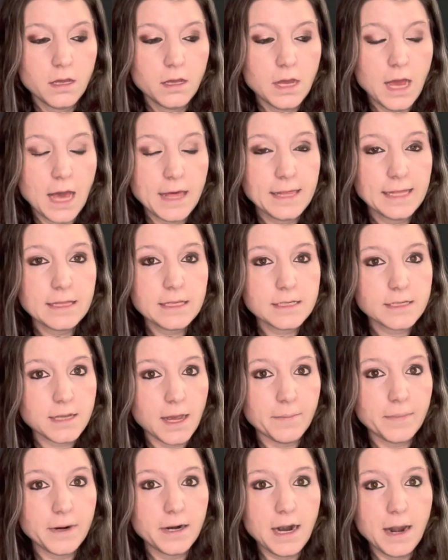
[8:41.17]
I think this
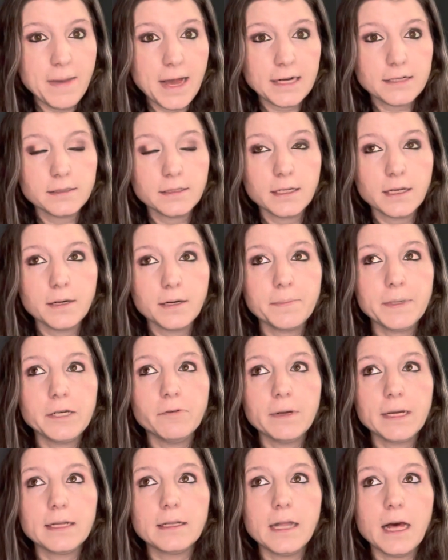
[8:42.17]
summer I'm actually going to be
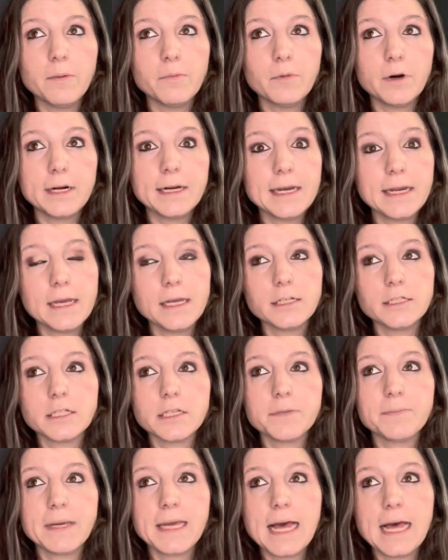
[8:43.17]
doing a lot more knitting
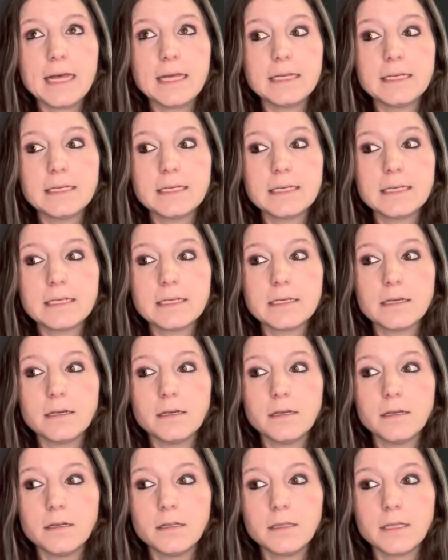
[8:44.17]
just because
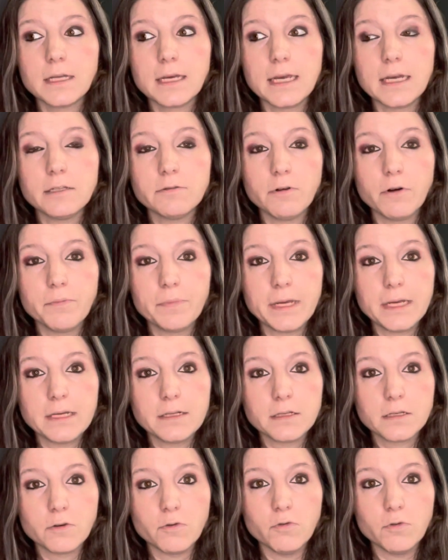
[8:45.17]
the kids won't be in
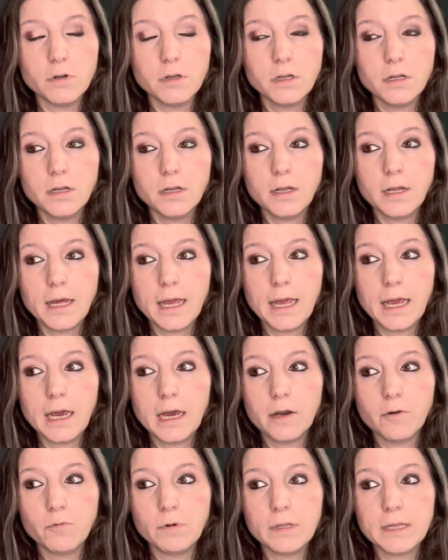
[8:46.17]
school.
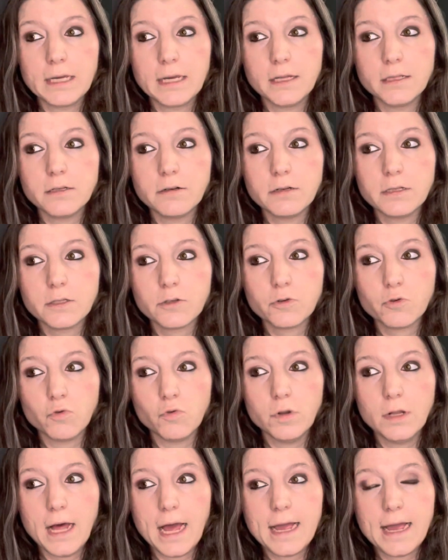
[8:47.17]
And when the kids are in
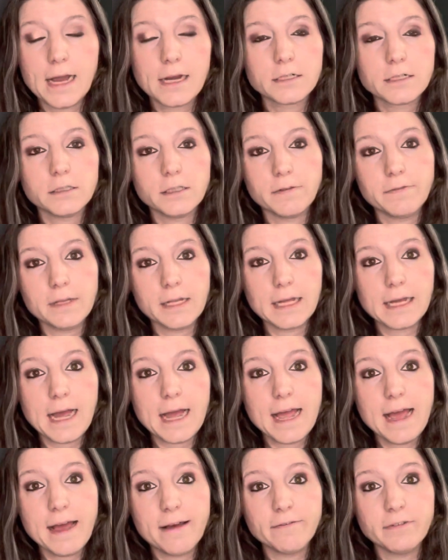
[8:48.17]
school, I actually feel like I
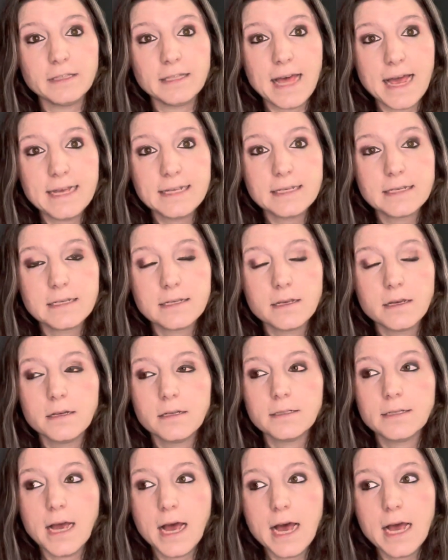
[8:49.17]
have less
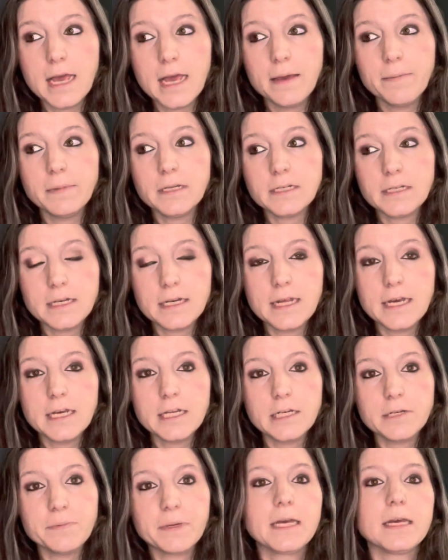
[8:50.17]
time to
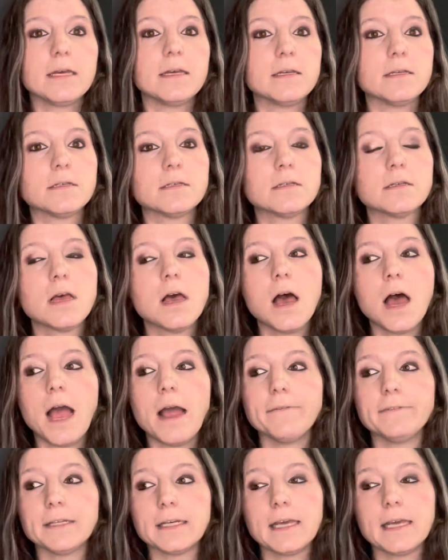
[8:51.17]
knit because I
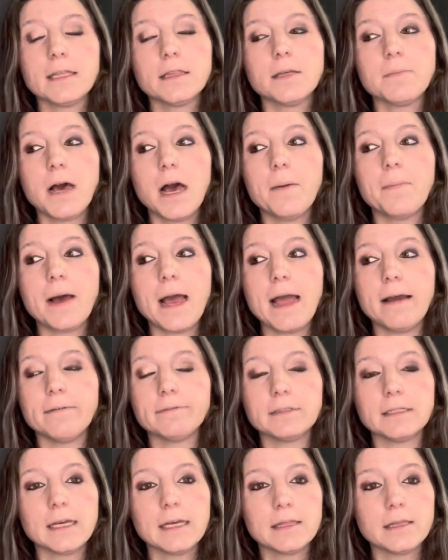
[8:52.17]
have to get them up, I have
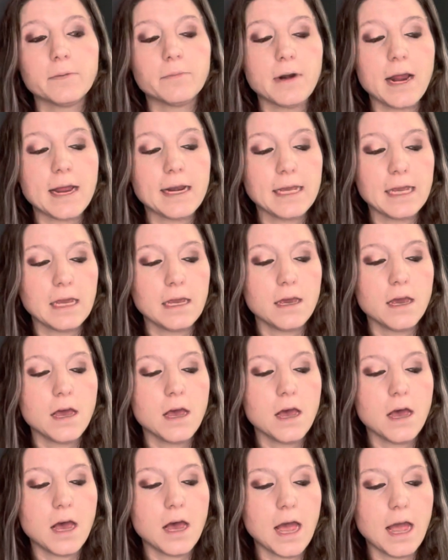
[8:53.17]
to get them ready,
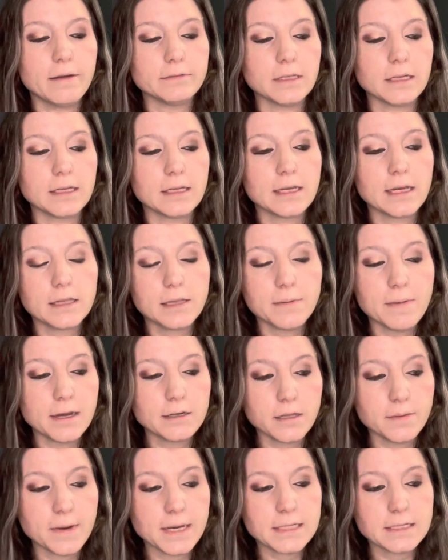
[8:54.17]
I have to get them out
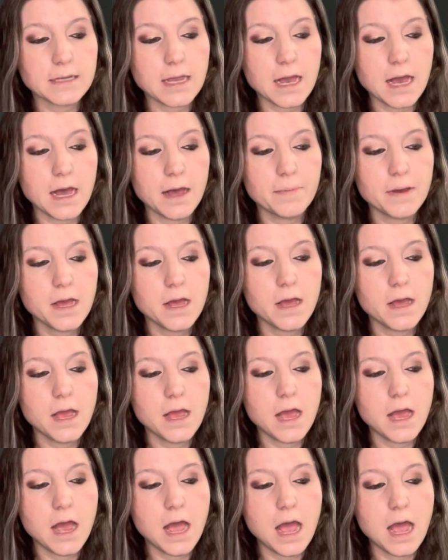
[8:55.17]
to the bus stop.
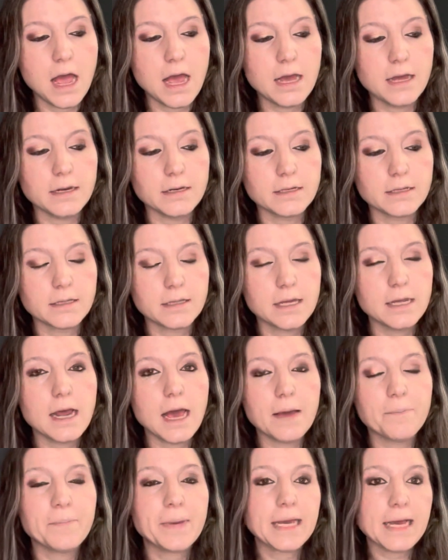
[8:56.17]
And then
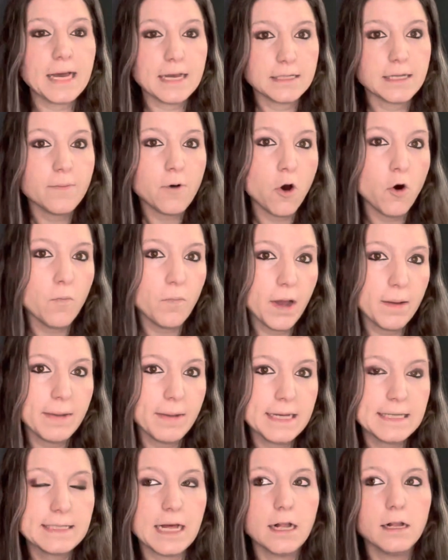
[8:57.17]
because I'm home by
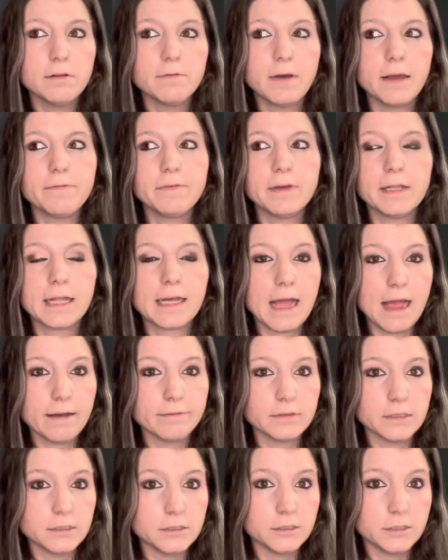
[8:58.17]
myself, I feel like I
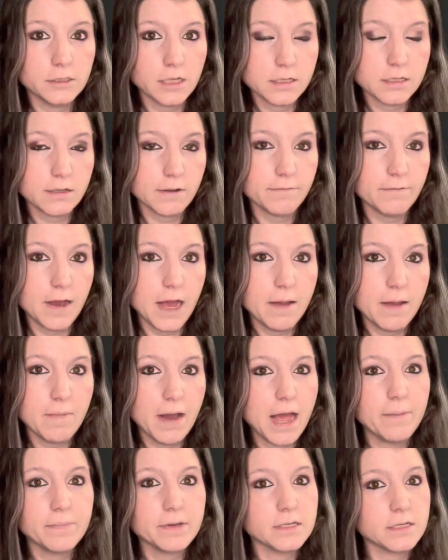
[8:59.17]
have to justify
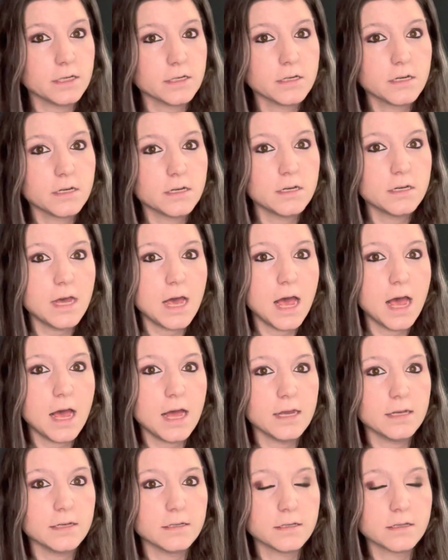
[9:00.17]
my position
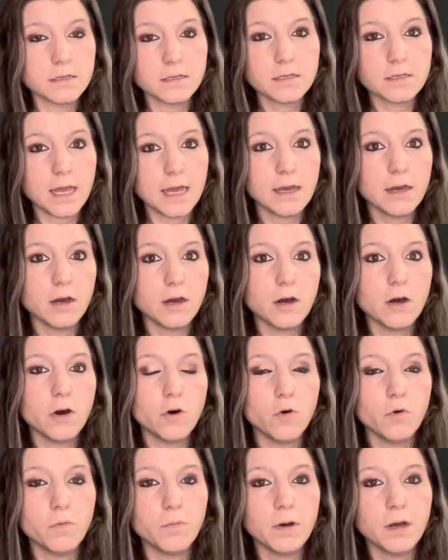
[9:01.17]
as the stay at
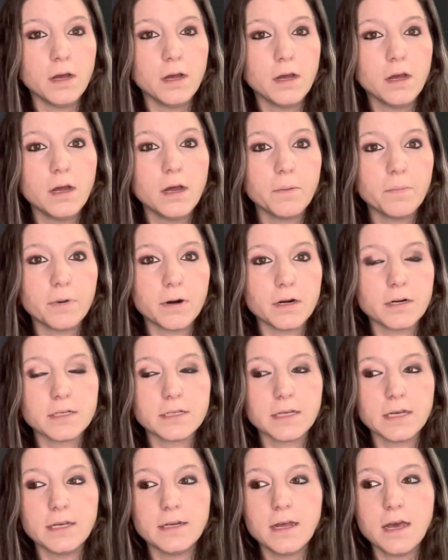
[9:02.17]
home
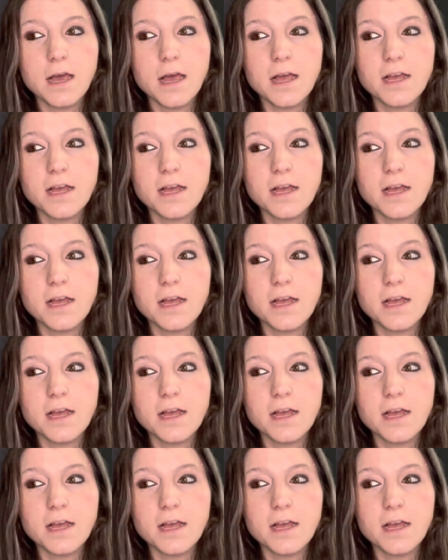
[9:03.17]
person.